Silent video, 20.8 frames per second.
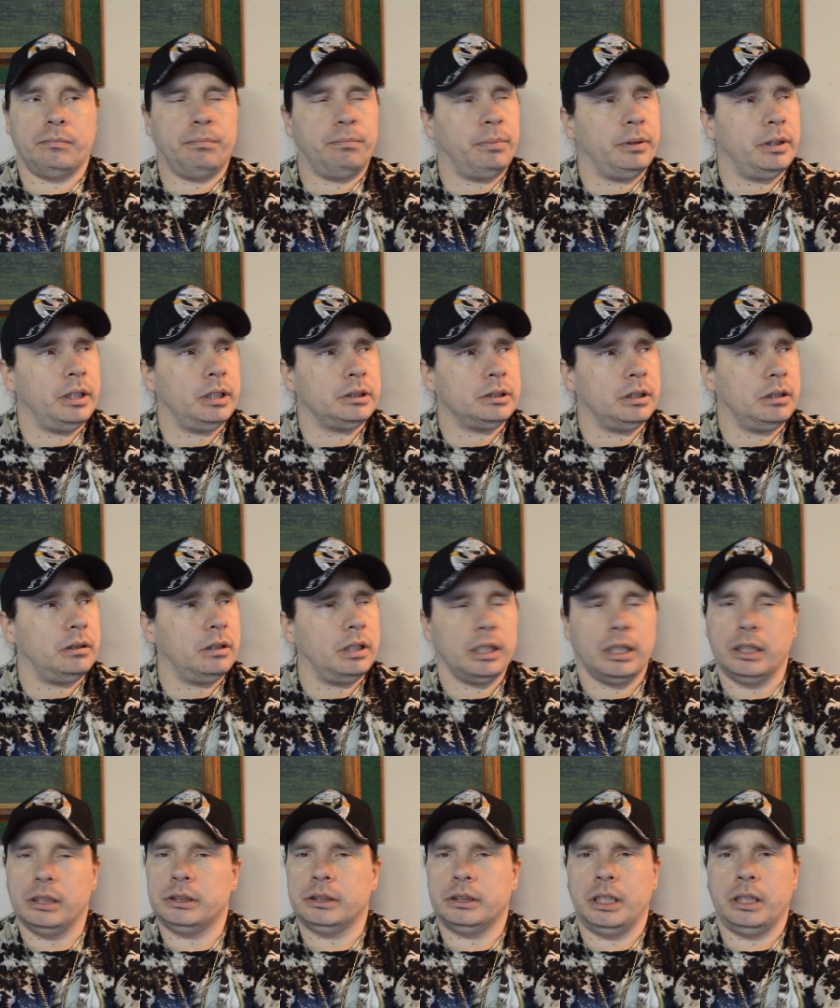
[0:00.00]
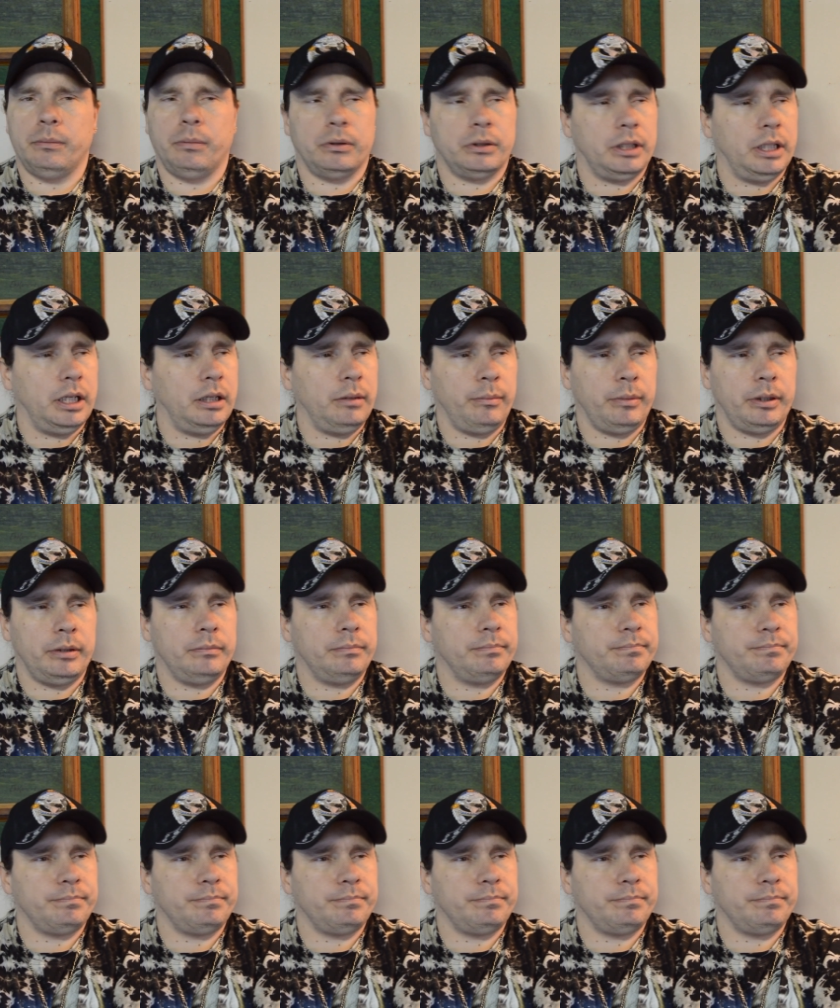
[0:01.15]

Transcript: But that's all I gotta say about that. I mean,